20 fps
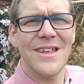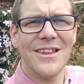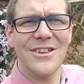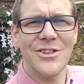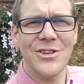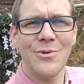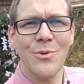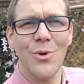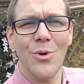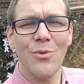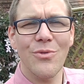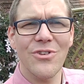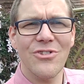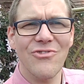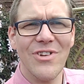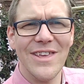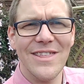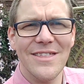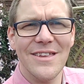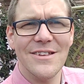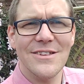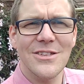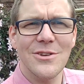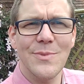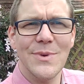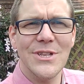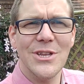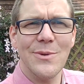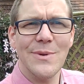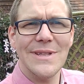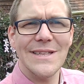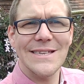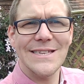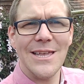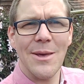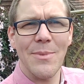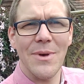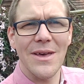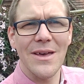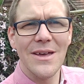and do all the great things that we do in the
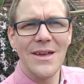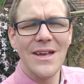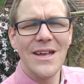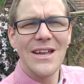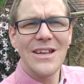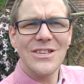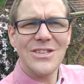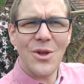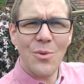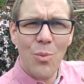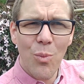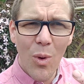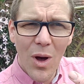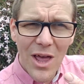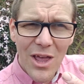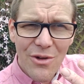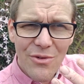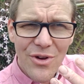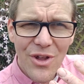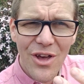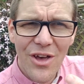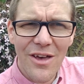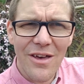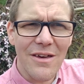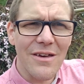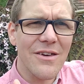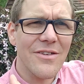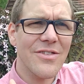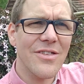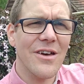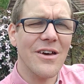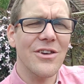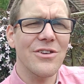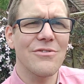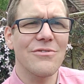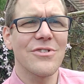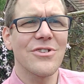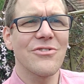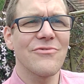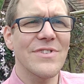summer. So why on earth are
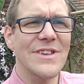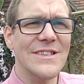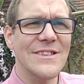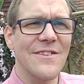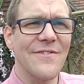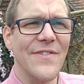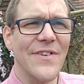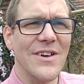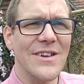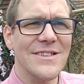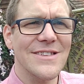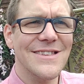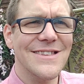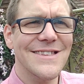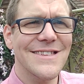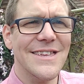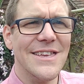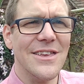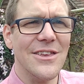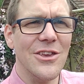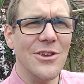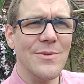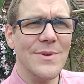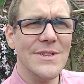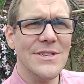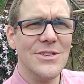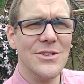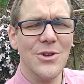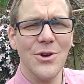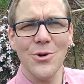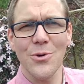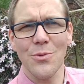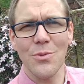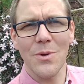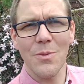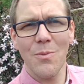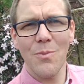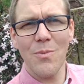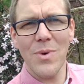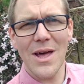your careers advisors? seeing you in school?
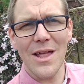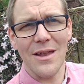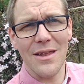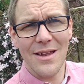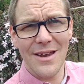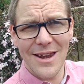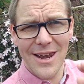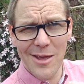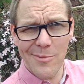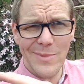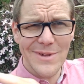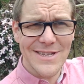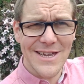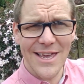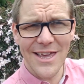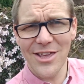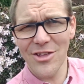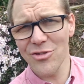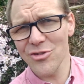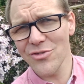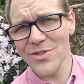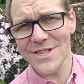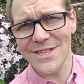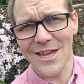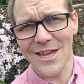Well, let me take you through the